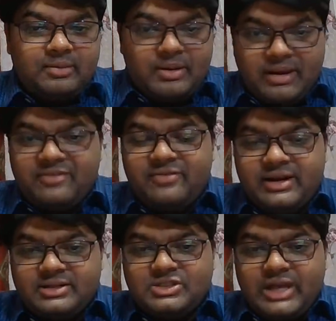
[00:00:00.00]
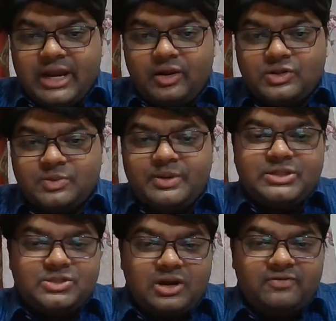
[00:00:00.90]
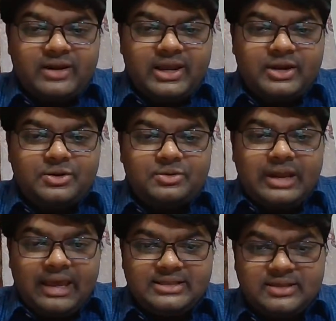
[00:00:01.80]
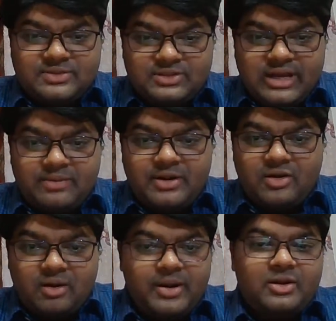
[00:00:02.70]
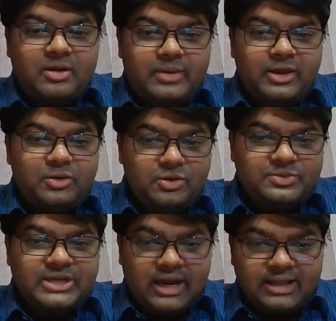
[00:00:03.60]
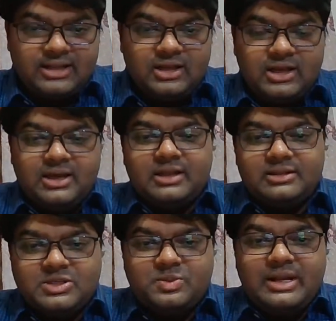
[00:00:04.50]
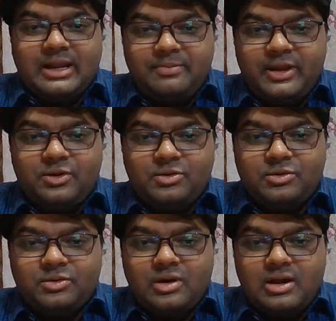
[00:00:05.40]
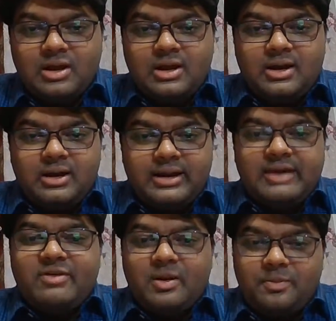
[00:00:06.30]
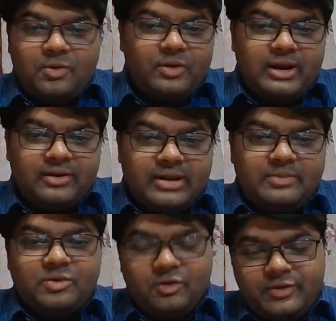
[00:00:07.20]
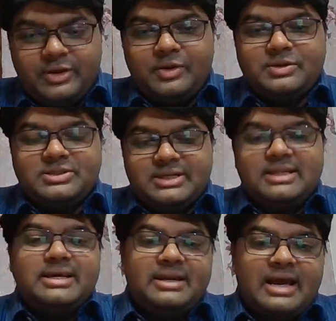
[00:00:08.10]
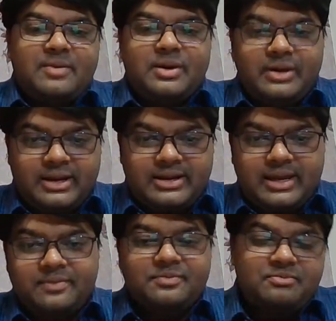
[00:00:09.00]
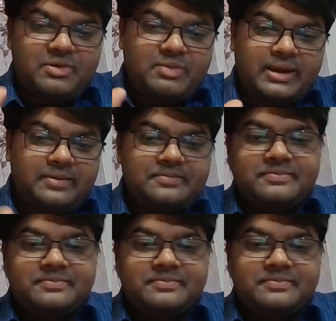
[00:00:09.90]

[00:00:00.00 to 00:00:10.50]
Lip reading: bye, friends, and also please do not forget to like, subscribe, and comment on my YouTube channel. This will help me to develop more and create more videos. Till then, have a great day. Bye bye.